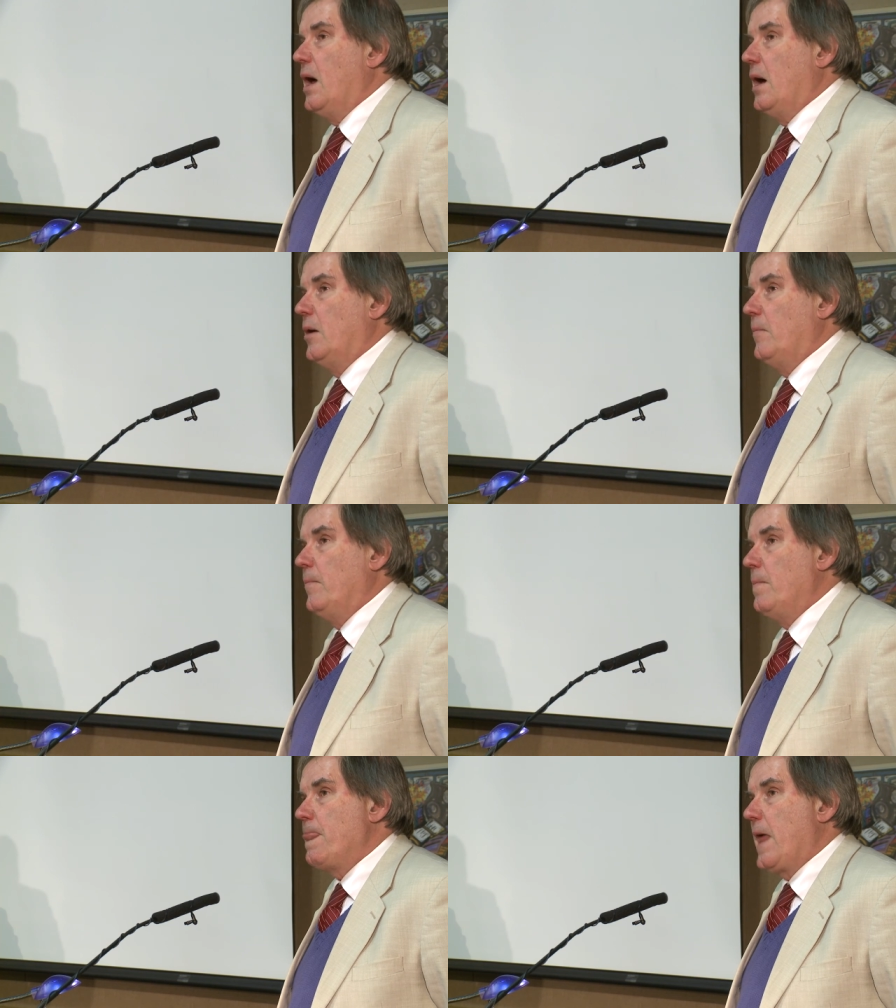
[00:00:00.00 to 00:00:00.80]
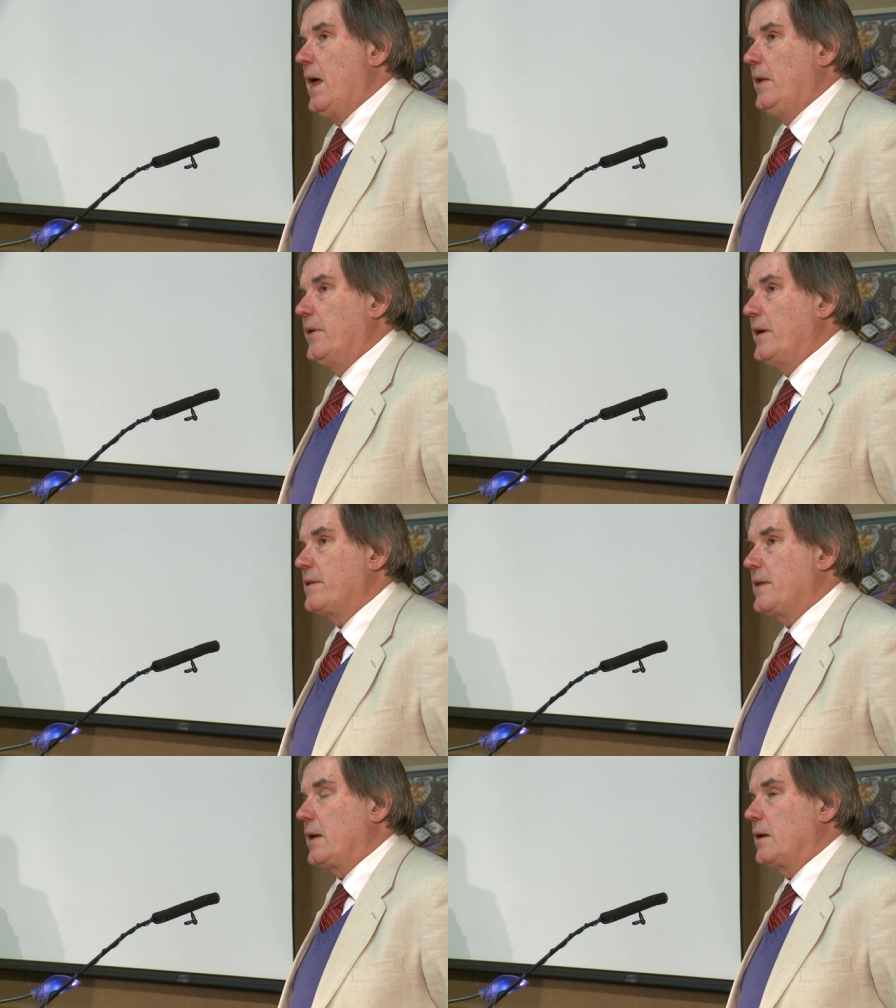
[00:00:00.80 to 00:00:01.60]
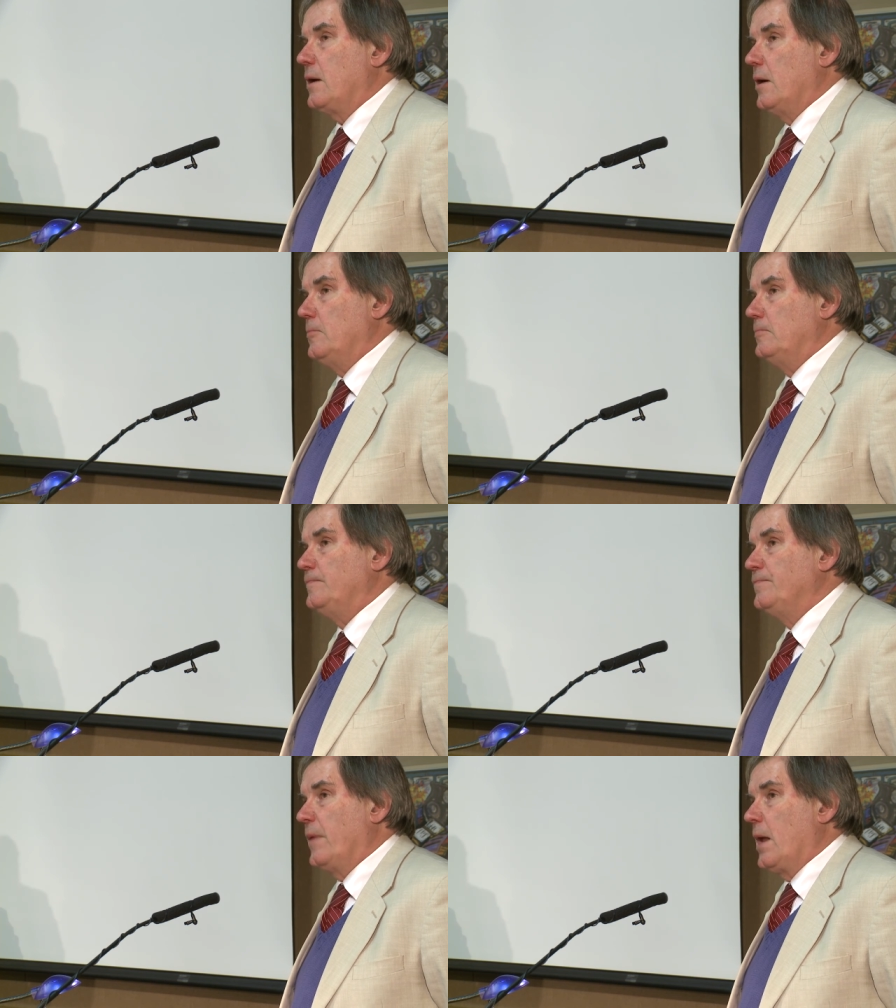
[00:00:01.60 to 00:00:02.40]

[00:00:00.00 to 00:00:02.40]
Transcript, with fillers: Um, and I think um,